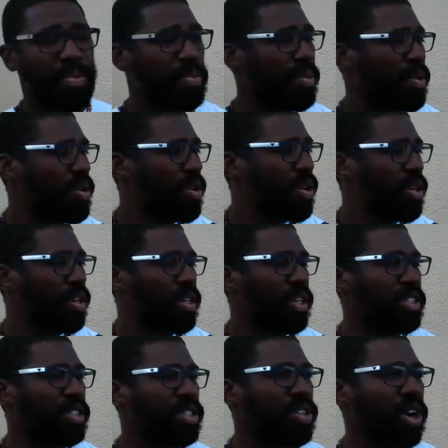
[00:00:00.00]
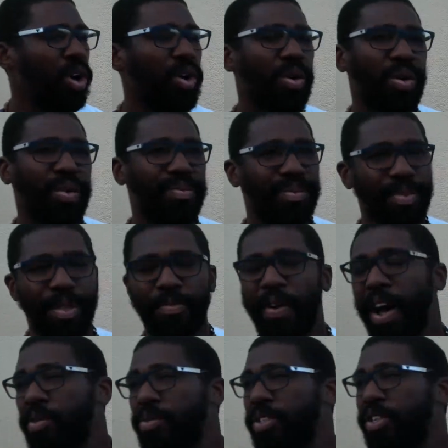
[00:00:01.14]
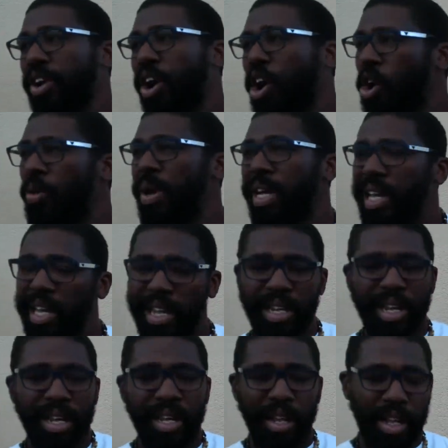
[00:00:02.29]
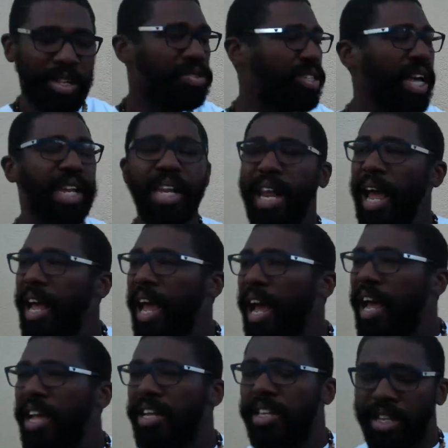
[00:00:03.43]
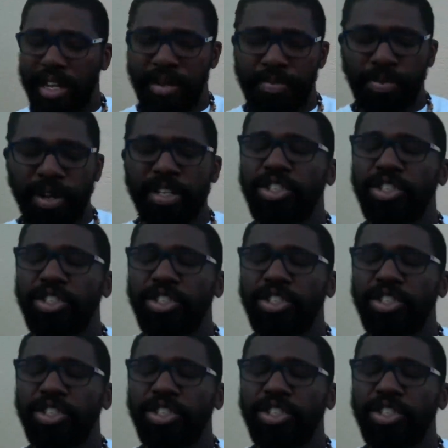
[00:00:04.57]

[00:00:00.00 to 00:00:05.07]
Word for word: yeah. You, yeah. you know, the father was in the home, and, and like you said, it, it, it, it brings